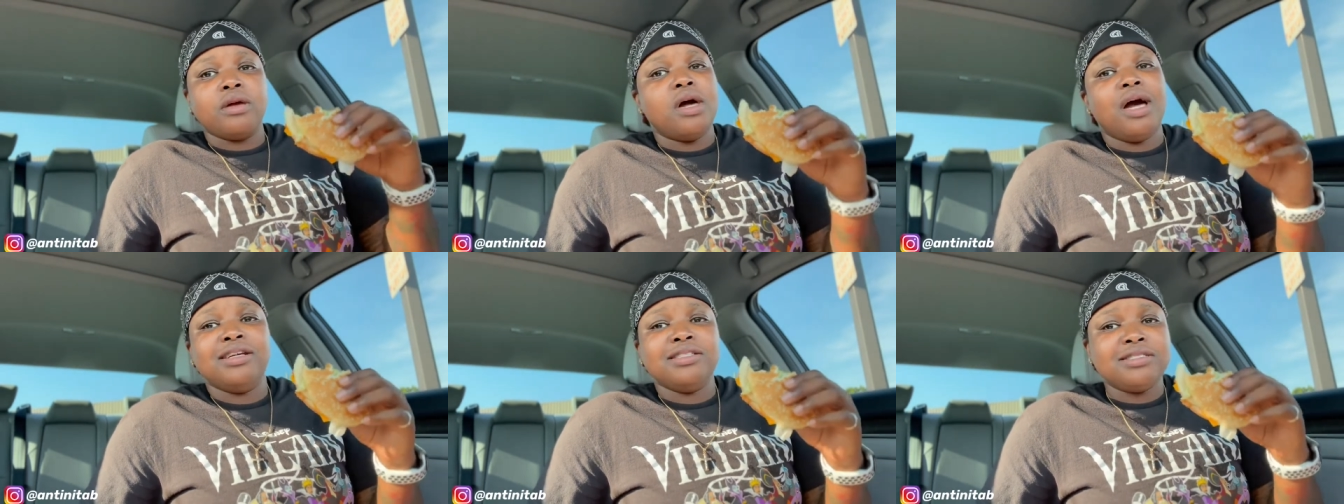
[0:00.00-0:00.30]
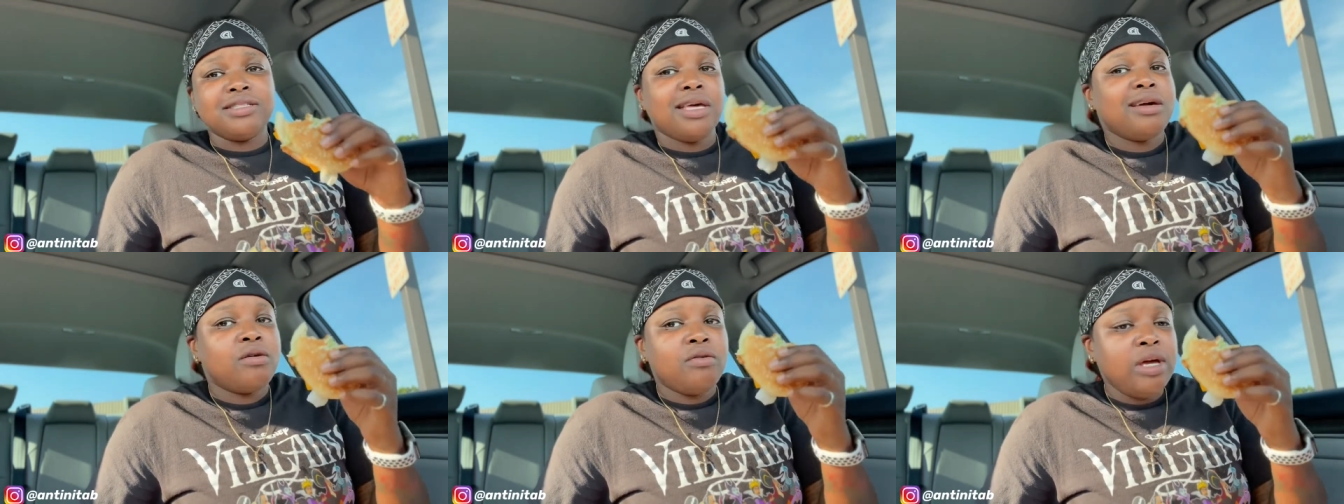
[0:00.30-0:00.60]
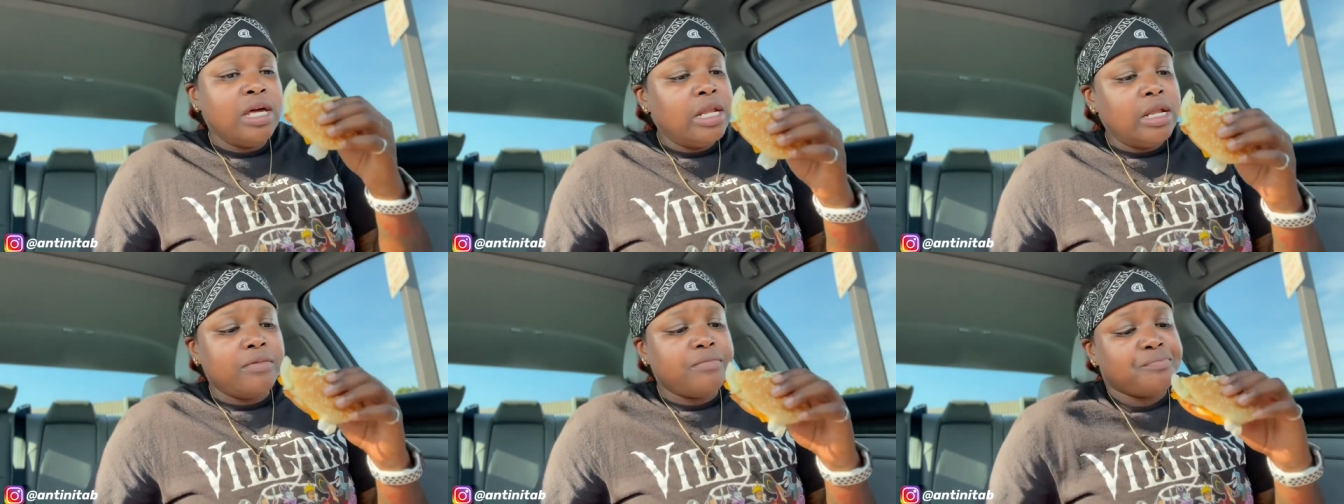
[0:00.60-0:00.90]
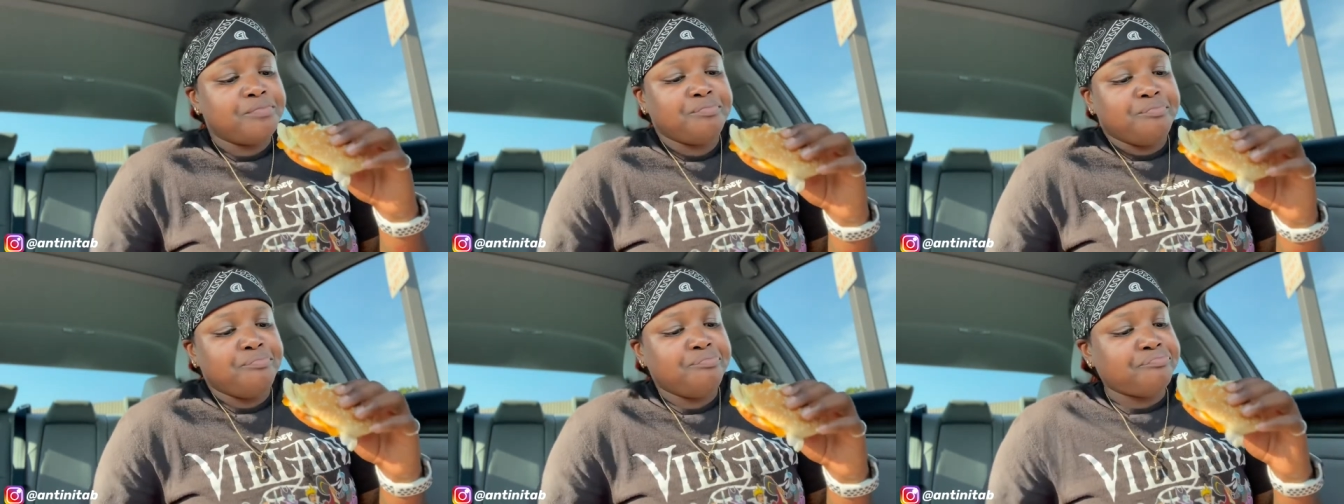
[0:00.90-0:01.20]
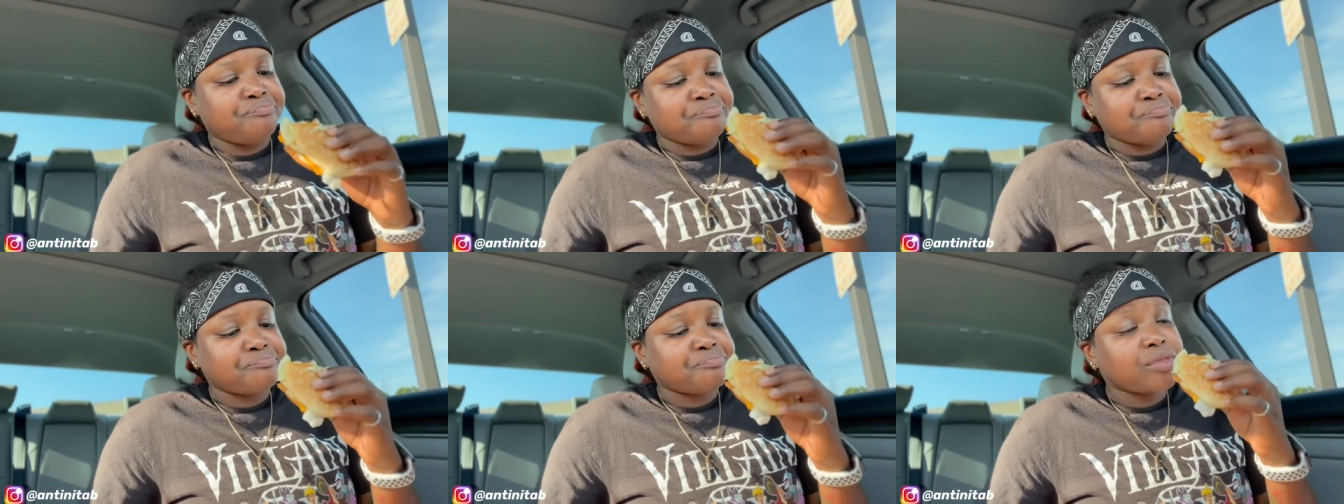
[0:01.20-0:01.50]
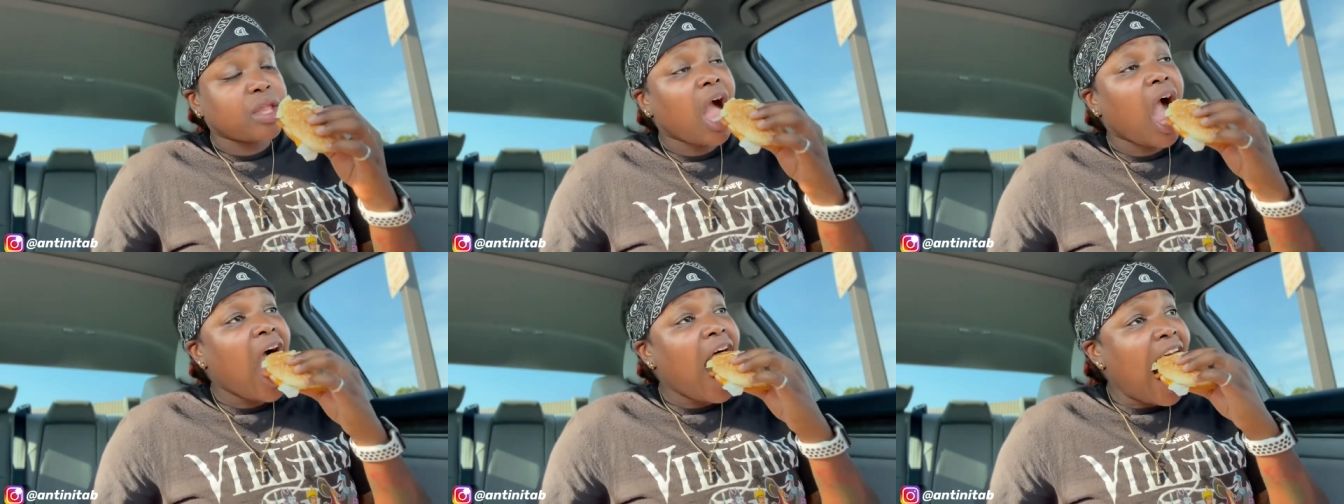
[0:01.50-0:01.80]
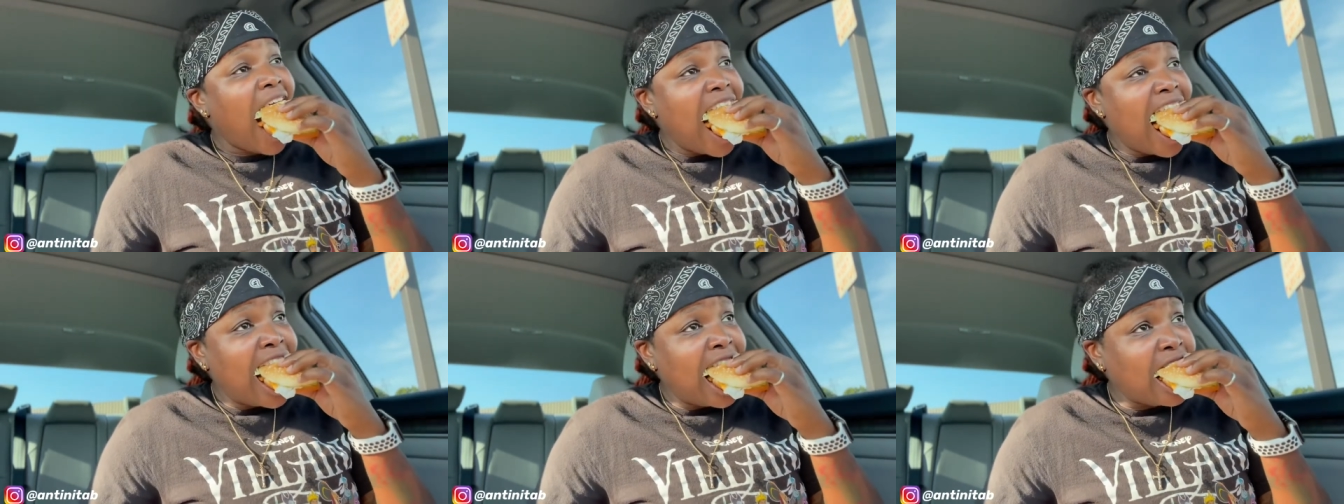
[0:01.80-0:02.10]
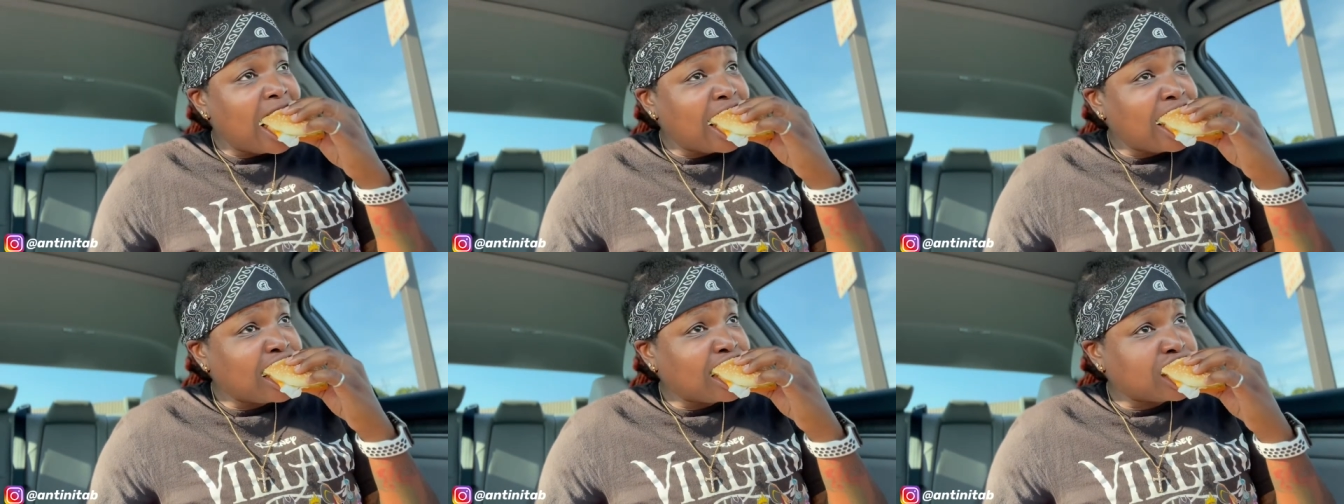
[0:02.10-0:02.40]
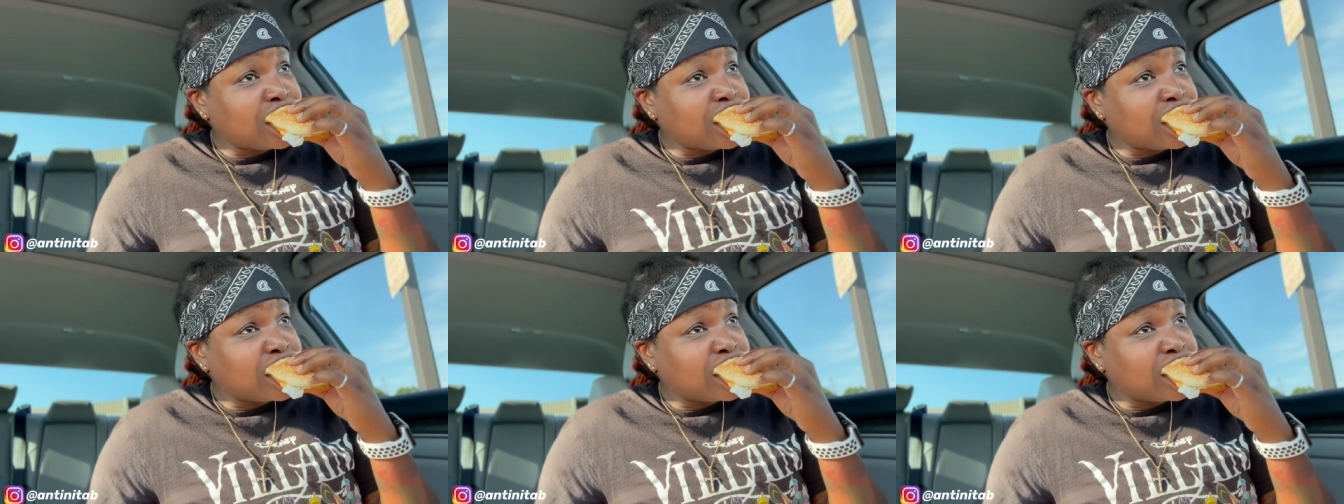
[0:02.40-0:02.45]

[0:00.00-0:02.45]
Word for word: I just ain't gonna eat it.